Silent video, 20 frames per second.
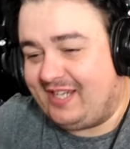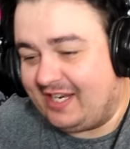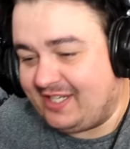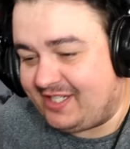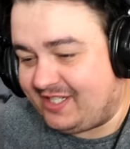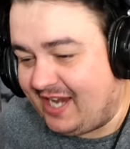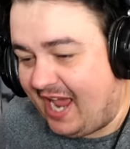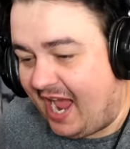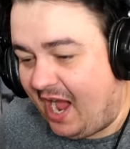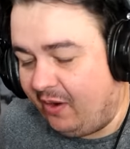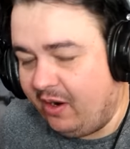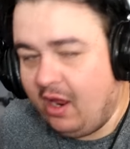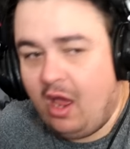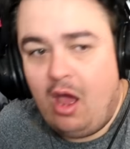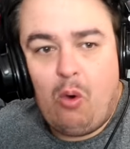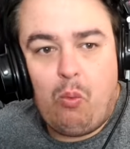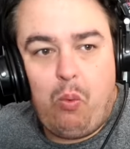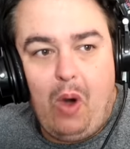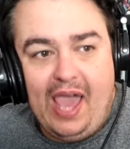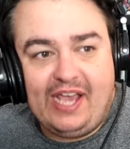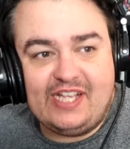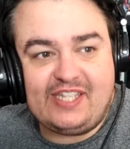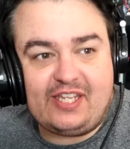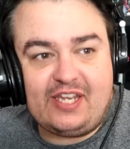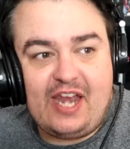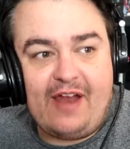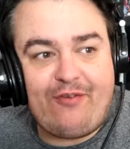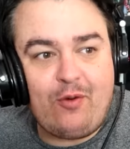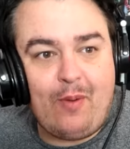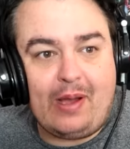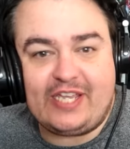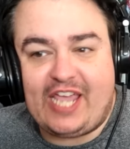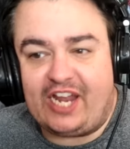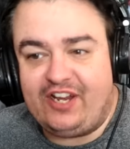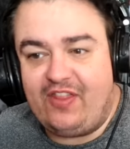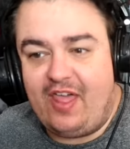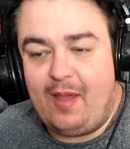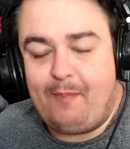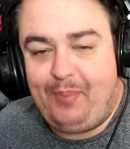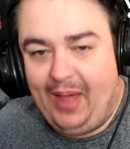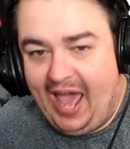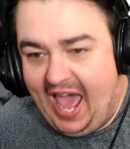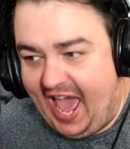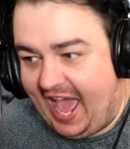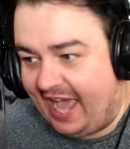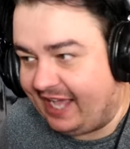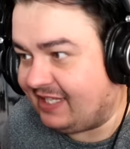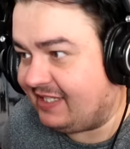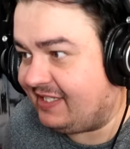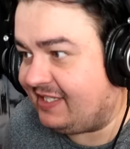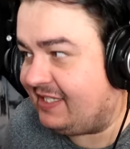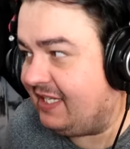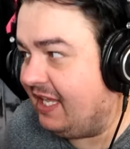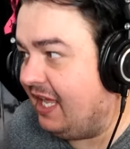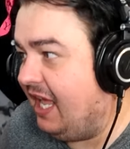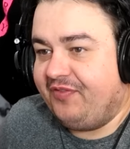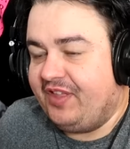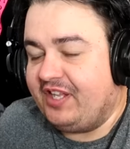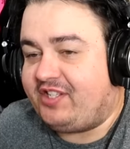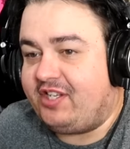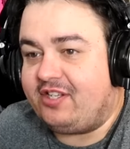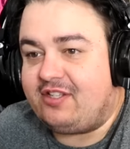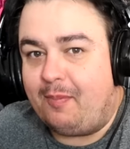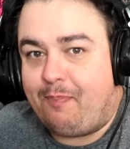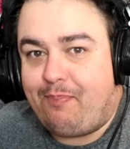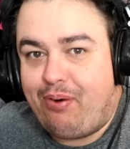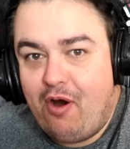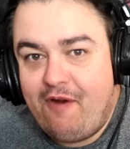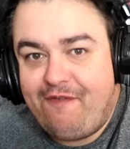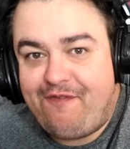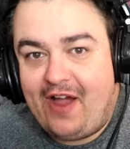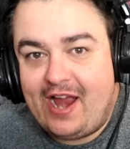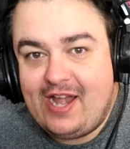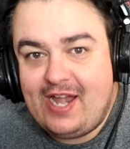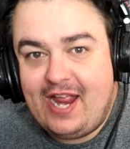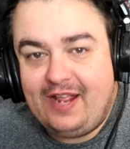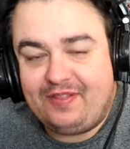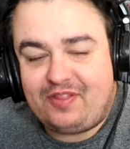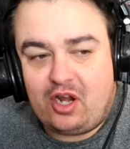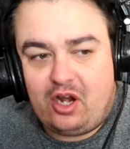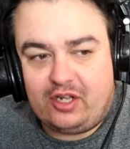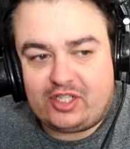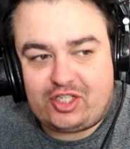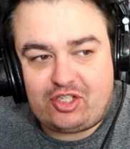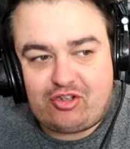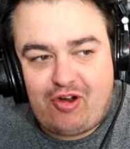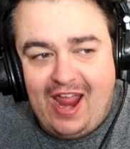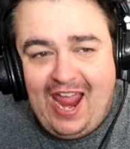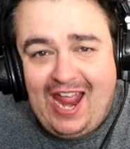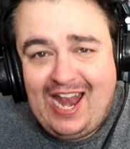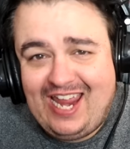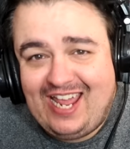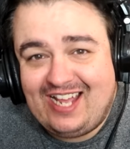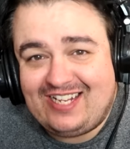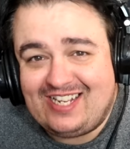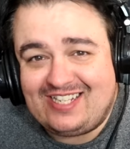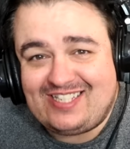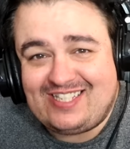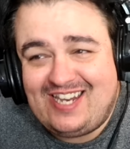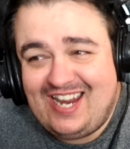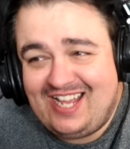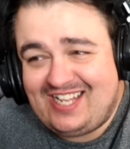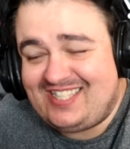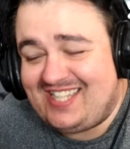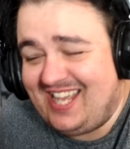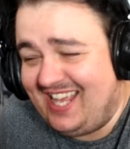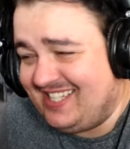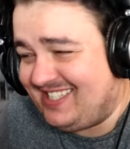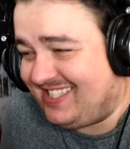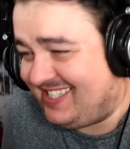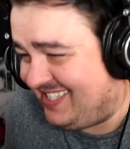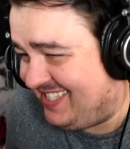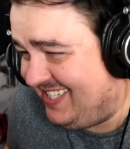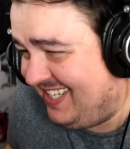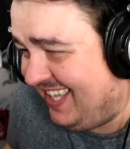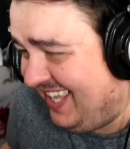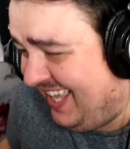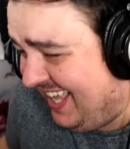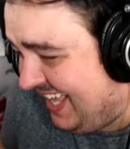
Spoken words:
touch down. Why isn't everyone getting their bags? This is the proof I need that Australia doesn't exist.